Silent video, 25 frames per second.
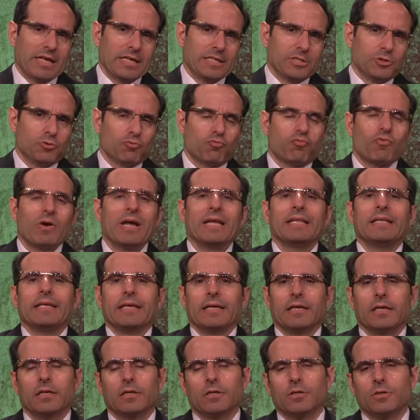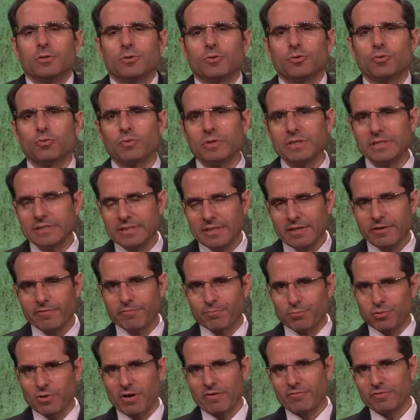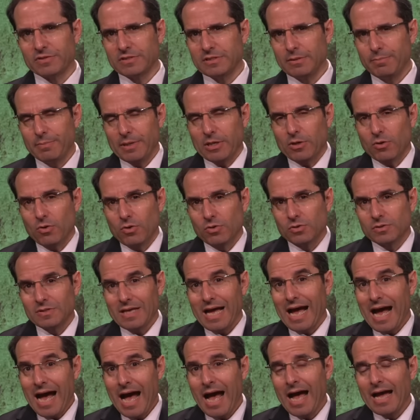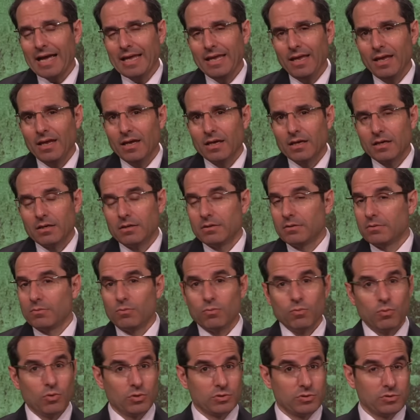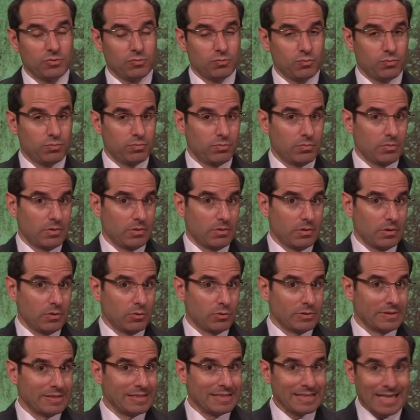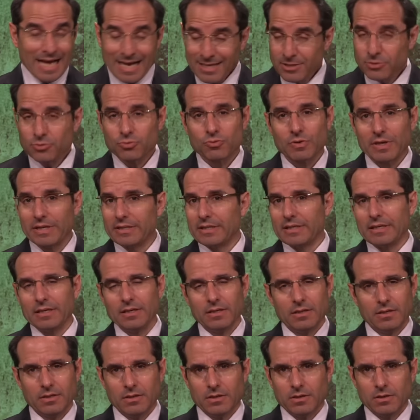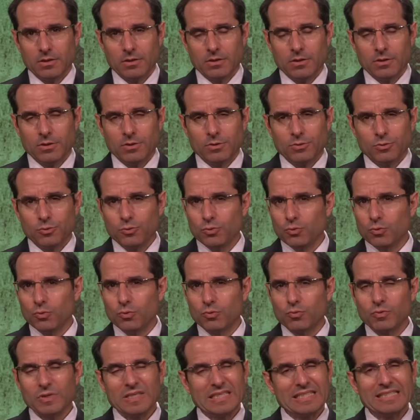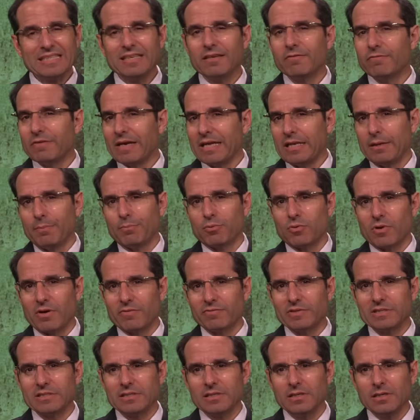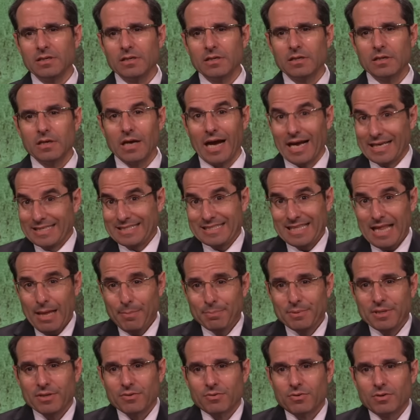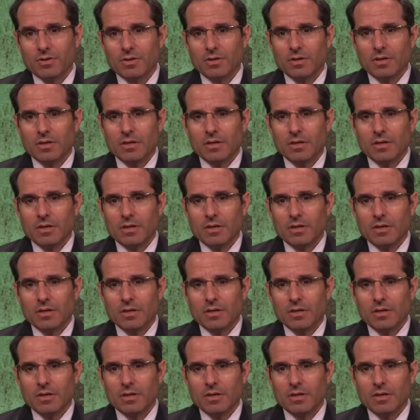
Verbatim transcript: is ready to receive prophecy? Because I was not ready to receive any prophecy. I slept here.